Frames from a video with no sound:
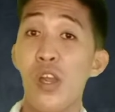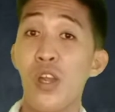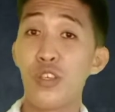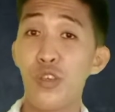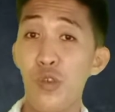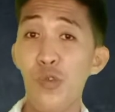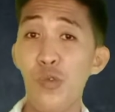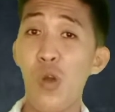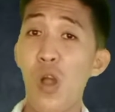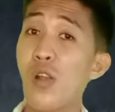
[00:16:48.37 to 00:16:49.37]

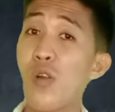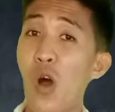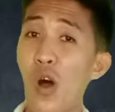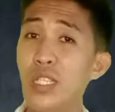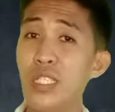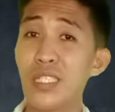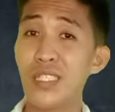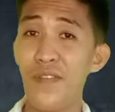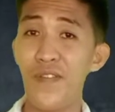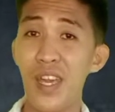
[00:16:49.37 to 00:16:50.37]
You are only
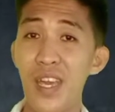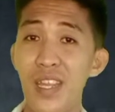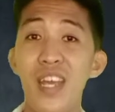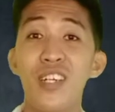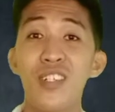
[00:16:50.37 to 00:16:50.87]
given